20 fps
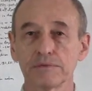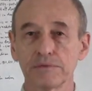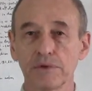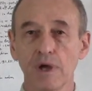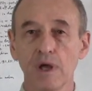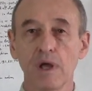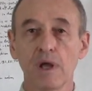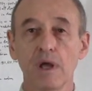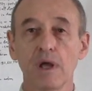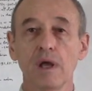of
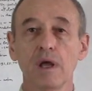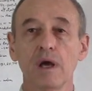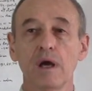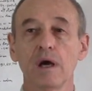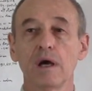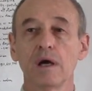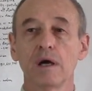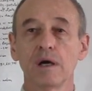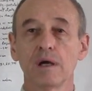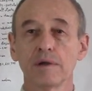
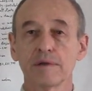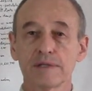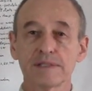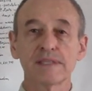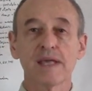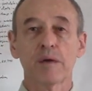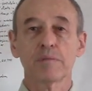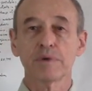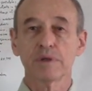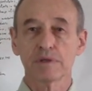
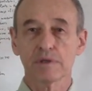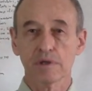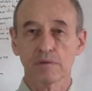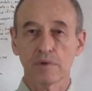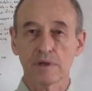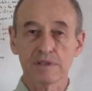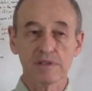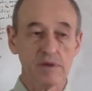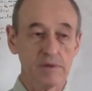sub-intervals.